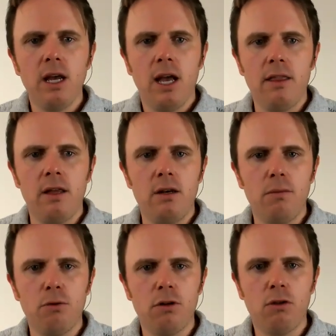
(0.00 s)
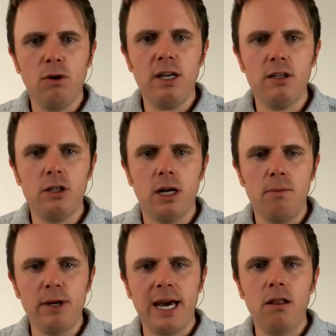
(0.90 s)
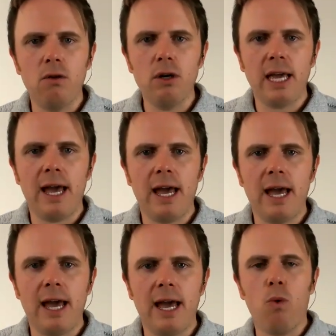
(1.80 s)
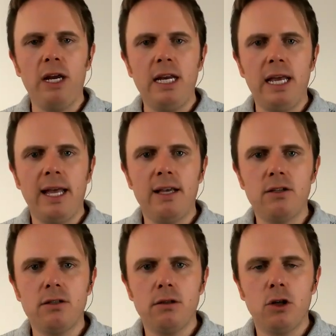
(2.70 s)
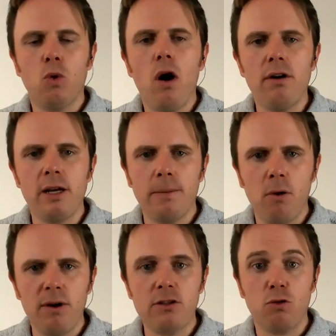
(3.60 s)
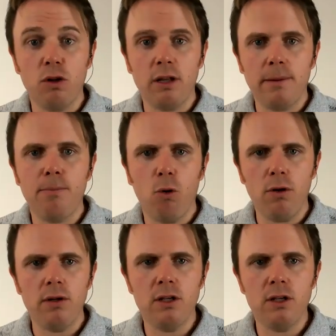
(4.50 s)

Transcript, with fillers: And then number three is um, we got to look at what we're eating, as the quality components are really important.